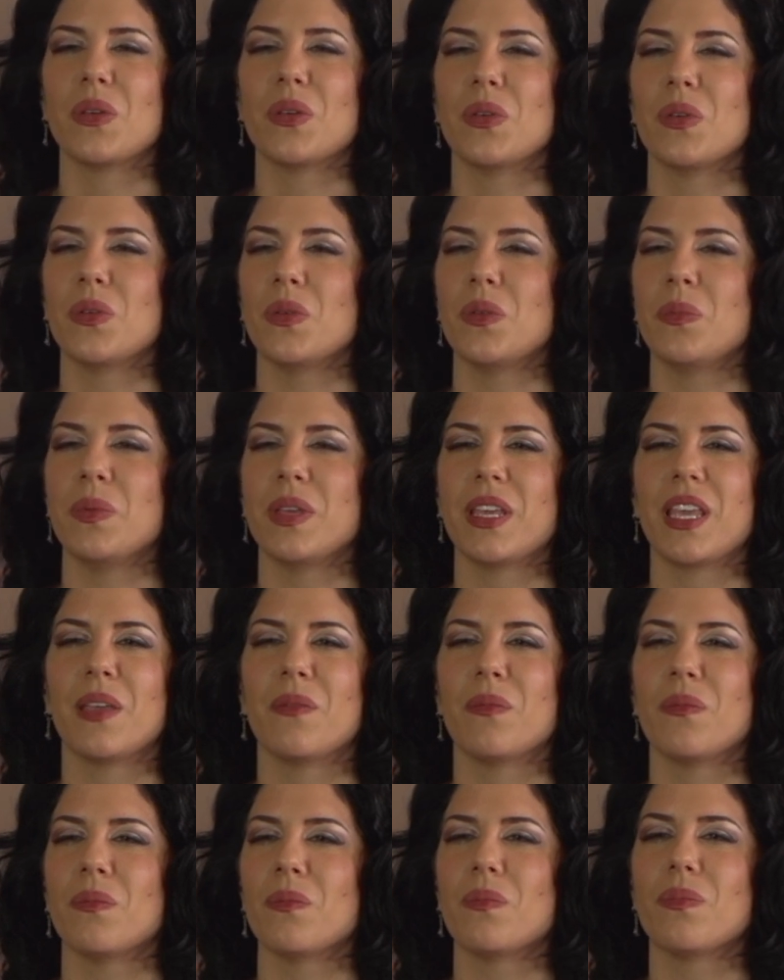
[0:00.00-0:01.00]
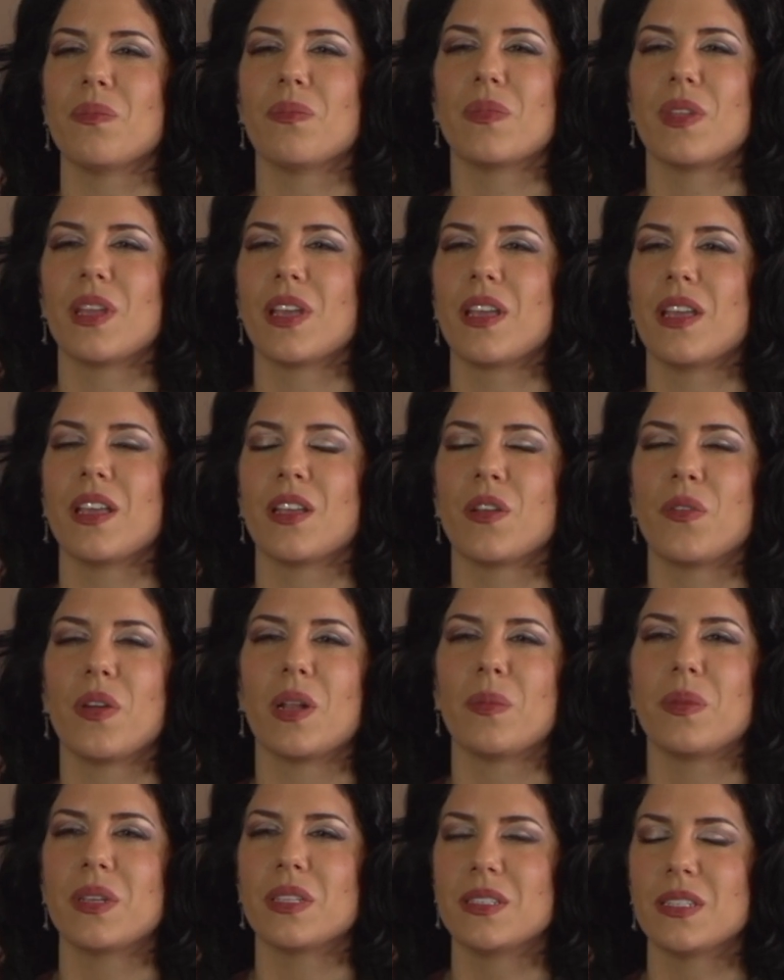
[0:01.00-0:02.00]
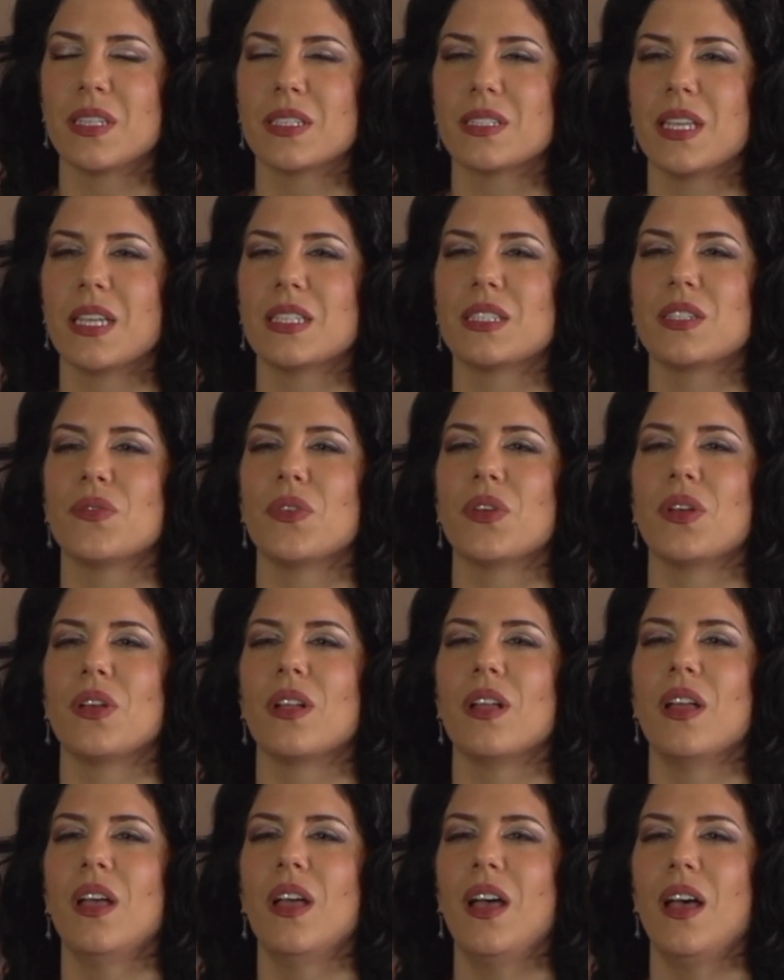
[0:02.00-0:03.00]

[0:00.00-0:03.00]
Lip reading: who became incredibly successful.